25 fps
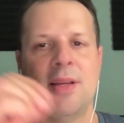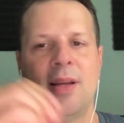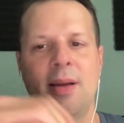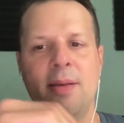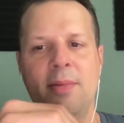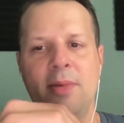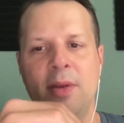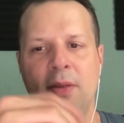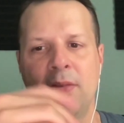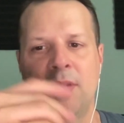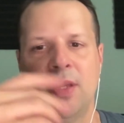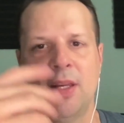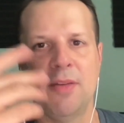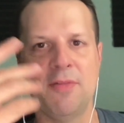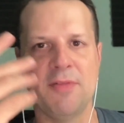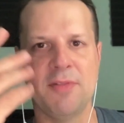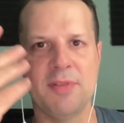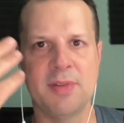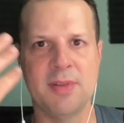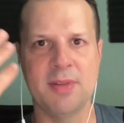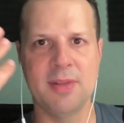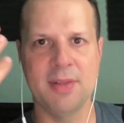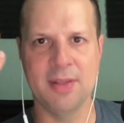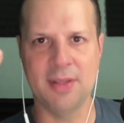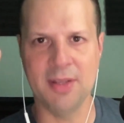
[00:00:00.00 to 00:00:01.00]
You can think
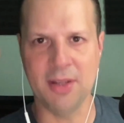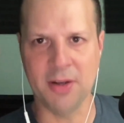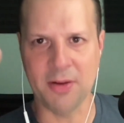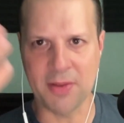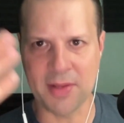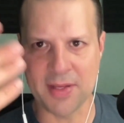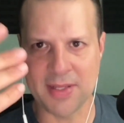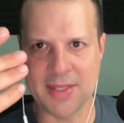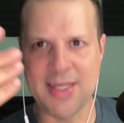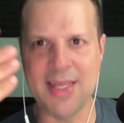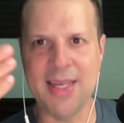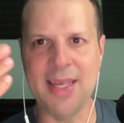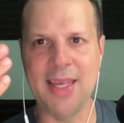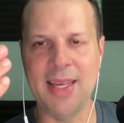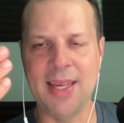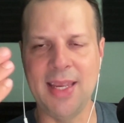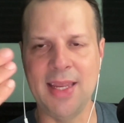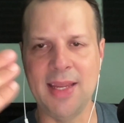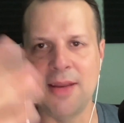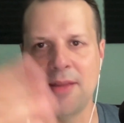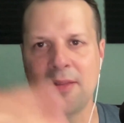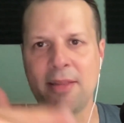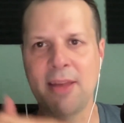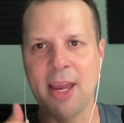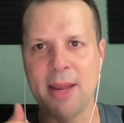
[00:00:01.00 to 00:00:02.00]
of the T
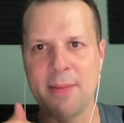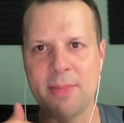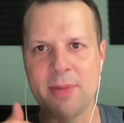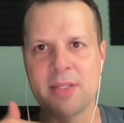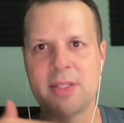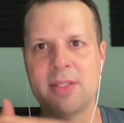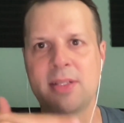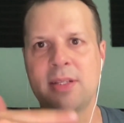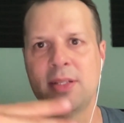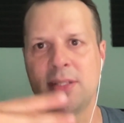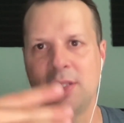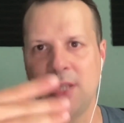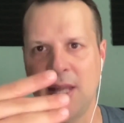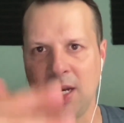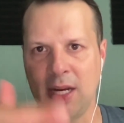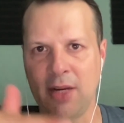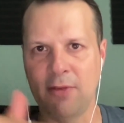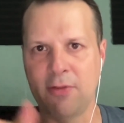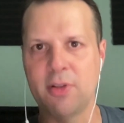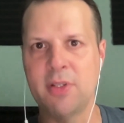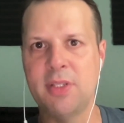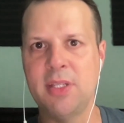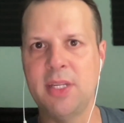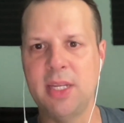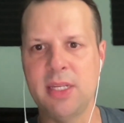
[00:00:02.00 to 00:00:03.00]
in thymus standing
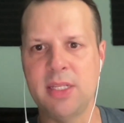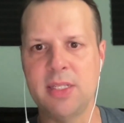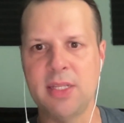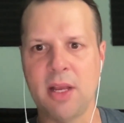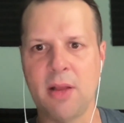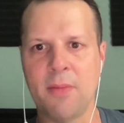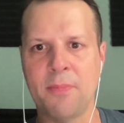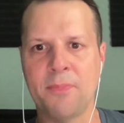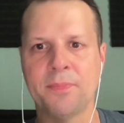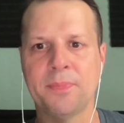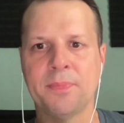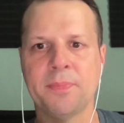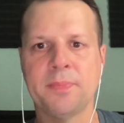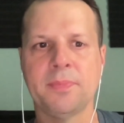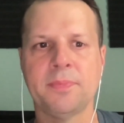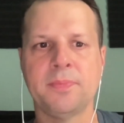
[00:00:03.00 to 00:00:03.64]
for T cell.